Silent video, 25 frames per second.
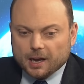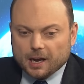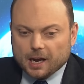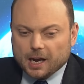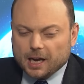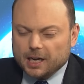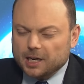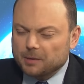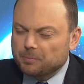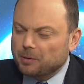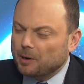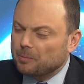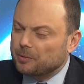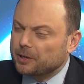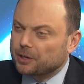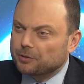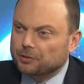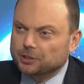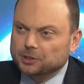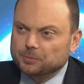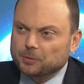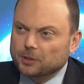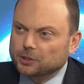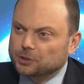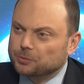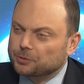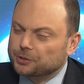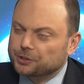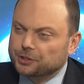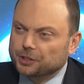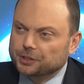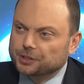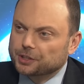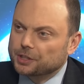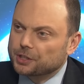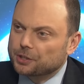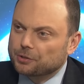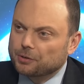And the public response was
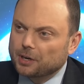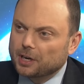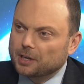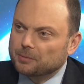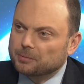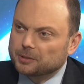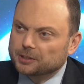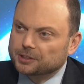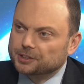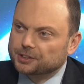just incredible.